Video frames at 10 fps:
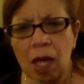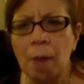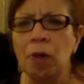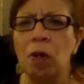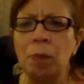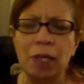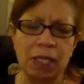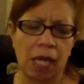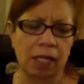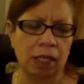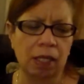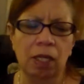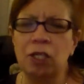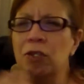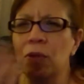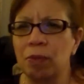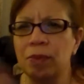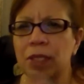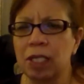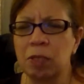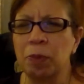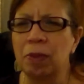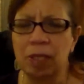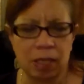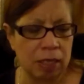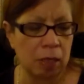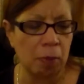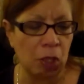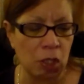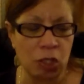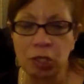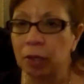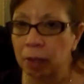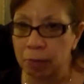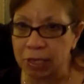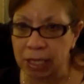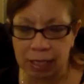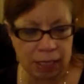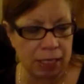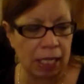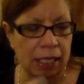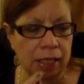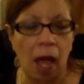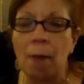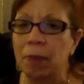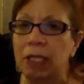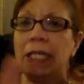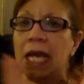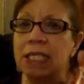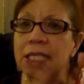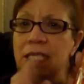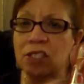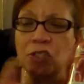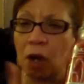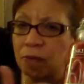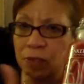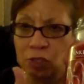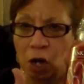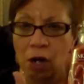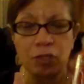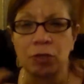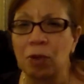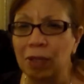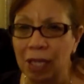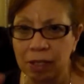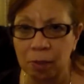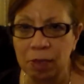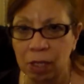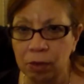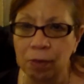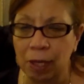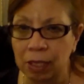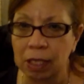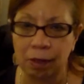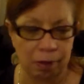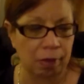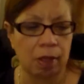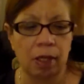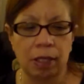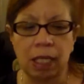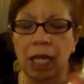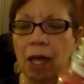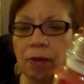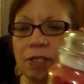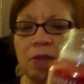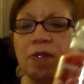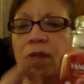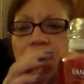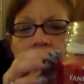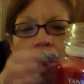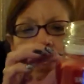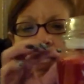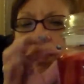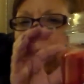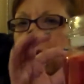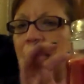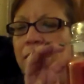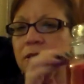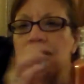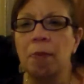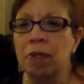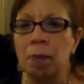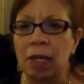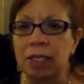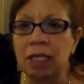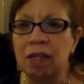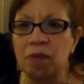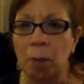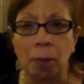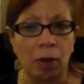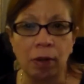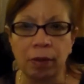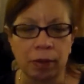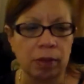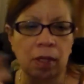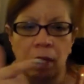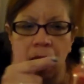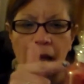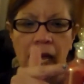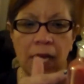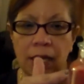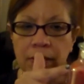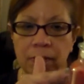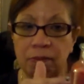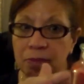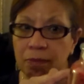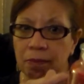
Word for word: I'm hoping that you don't experience similar circumstances like that. But yes, it is jar for jar, so don't let them tell you anything else. Even if, you know, like I, some of them I didn't even burn and